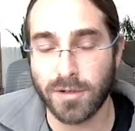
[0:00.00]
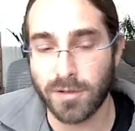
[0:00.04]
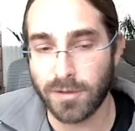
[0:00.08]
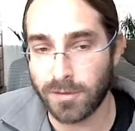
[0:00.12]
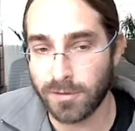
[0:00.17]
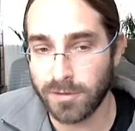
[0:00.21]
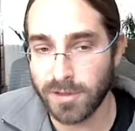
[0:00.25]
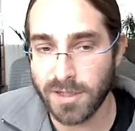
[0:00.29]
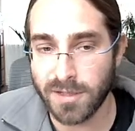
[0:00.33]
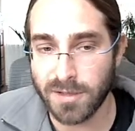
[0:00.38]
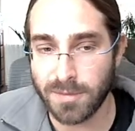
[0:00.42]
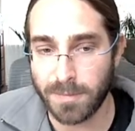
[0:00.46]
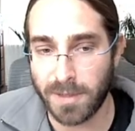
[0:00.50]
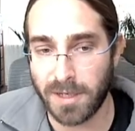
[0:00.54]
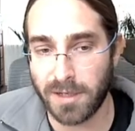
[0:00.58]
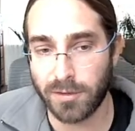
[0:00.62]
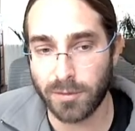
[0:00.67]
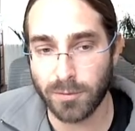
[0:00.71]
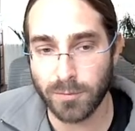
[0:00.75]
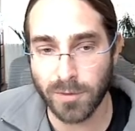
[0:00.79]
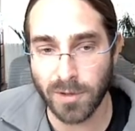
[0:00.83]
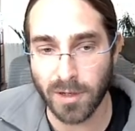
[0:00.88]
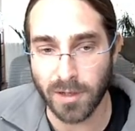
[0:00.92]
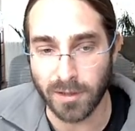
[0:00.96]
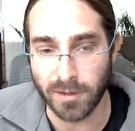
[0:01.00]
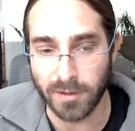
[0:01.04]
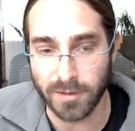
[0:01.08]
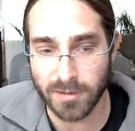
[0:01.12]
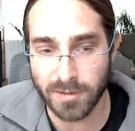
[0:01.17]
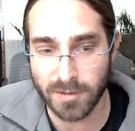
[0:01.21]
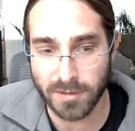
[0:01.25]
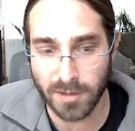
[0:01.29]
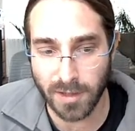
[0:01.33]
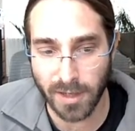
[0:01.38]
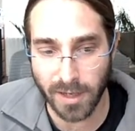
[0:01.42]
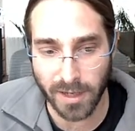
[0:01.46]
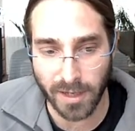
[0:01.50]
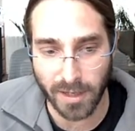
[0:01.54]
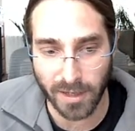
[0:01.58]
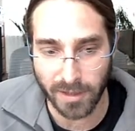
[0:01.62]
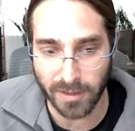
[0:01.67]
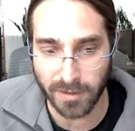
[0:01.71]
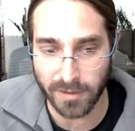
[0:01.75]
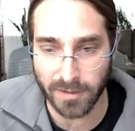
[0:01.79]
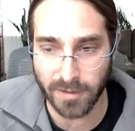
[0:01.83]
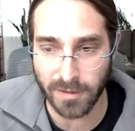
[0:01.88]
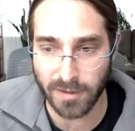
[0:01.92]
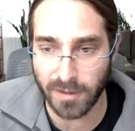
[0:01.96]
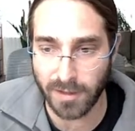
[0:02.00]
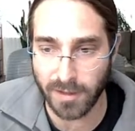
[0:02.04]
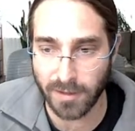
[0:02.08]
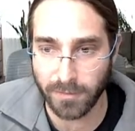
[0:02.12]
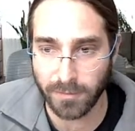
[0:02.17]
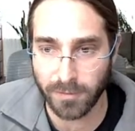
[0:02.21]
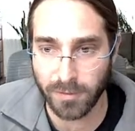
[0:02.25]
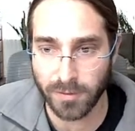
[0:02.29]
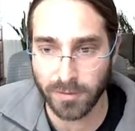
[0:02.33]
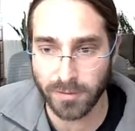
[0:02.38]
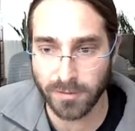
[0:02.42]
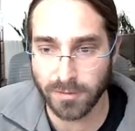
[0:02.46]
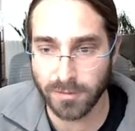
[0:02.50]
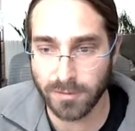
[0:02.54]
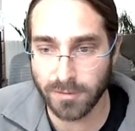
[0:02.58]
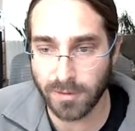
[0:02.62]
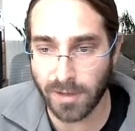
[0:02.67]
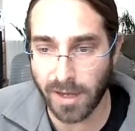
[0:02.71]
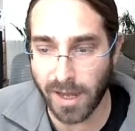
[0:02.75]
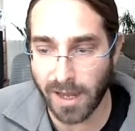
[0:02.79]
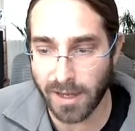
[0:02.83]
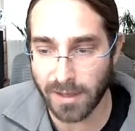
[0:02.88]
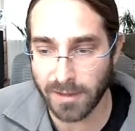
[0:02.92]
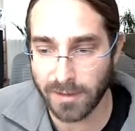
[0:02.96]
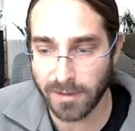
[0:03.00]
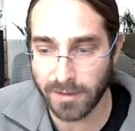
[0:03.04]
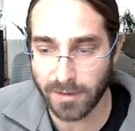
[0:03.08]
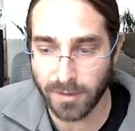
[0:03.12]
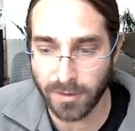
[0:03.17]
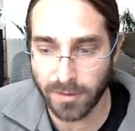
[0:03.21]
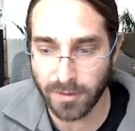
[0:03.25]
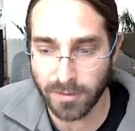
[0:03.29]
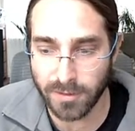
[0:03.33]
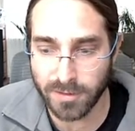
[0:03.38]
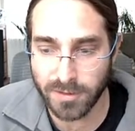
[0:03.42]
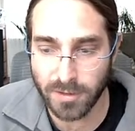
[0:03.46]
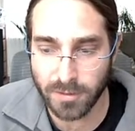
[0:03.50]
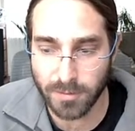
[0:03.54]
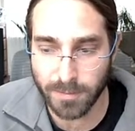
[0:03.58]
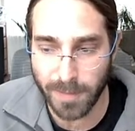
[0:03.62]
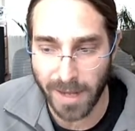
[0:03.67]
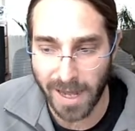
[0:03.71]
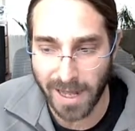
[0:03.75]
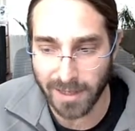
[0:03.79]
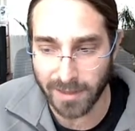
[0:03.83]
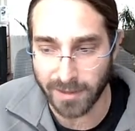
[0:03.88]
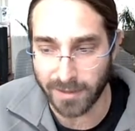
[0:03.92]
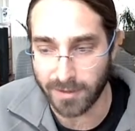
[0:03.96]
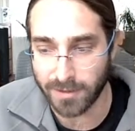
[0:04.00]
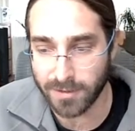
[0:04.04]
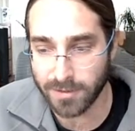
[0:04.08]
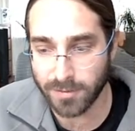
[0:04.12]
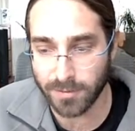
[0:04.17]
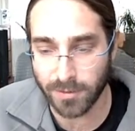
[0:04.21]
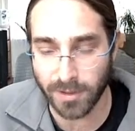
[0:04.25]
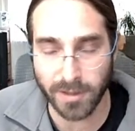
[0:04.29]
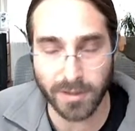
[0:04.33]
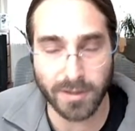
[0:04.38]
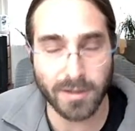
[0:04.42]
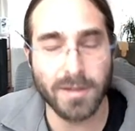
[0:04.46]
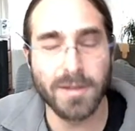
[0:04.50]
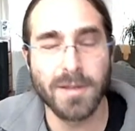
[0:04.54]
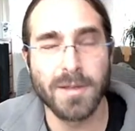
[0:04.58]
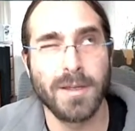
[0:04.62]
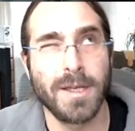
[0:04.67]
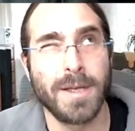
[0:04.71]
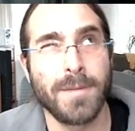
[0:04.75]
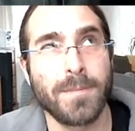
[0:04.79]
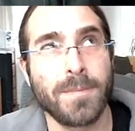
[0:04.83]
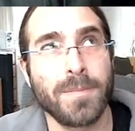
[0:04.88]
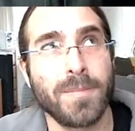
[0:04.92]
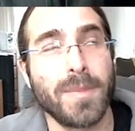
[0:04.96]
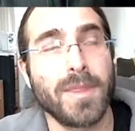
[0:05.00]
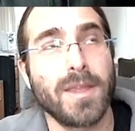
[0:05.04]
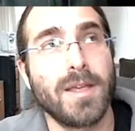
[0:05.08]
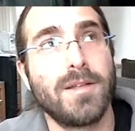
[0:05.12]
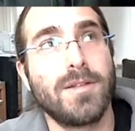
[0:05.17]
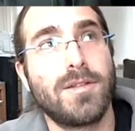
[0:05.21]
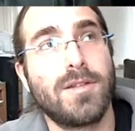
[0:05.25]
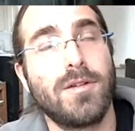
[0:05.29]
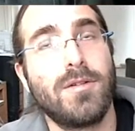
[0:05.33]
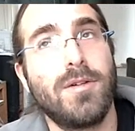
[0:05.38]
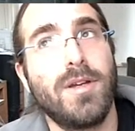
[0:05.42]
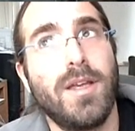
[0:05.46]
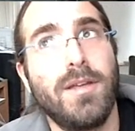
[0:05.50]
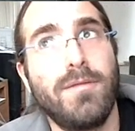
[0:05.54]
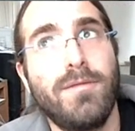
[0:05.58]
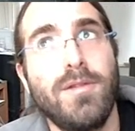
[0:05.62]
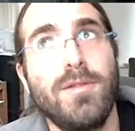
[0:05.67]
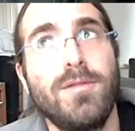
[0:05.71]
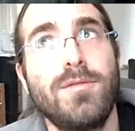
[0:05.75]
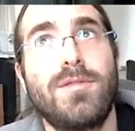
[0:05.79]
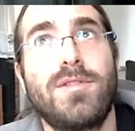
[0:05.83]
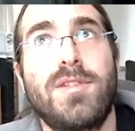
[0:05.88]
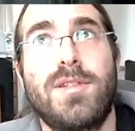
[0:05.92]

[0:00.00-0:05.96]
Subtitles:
are only spent once, and there is no balance, right? So if you